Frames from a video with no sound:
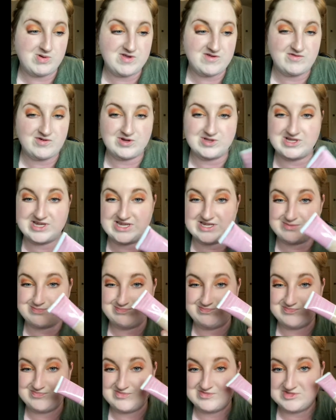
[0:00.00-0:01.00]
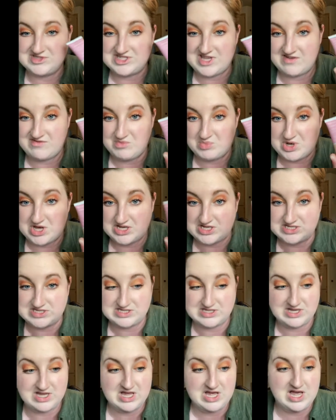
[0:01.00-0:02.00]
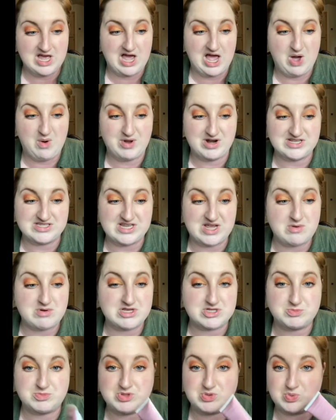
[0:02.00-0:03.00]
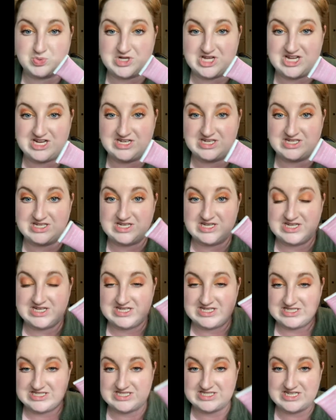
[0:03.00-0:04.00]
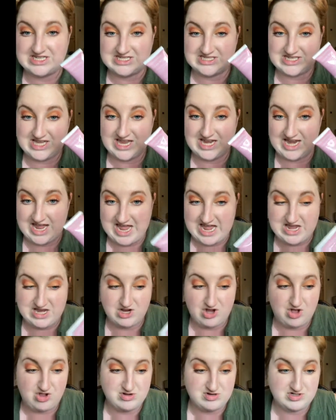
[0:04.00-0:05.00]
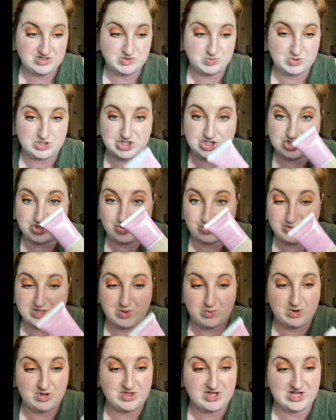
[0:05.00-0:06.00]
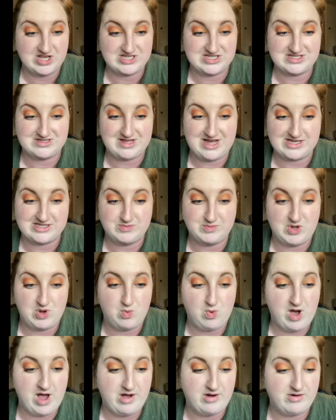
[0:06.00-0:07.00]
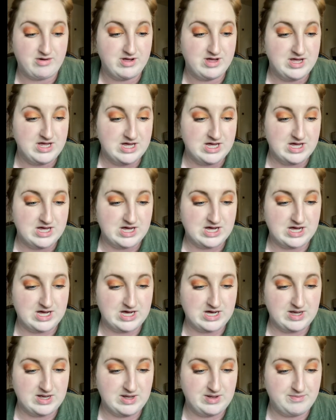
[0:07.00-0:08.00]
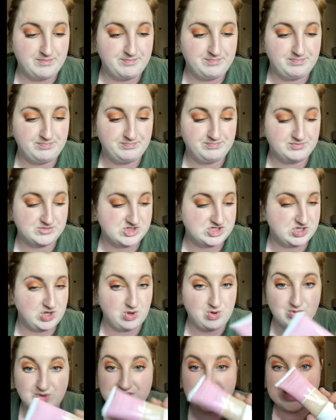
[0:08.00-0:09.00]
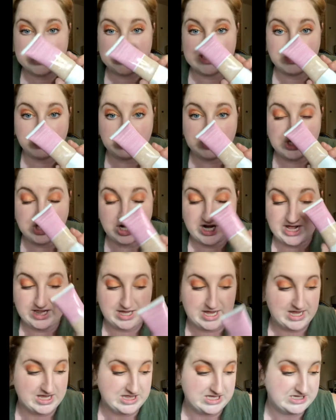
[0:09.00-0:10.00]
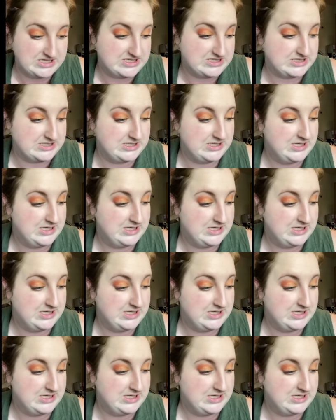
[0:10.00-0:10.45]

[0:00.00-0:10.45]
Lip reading: for like $7. I want to say it was between $6 and $8, which totally worth it because it's lasted me a while. So this is really good. I like this.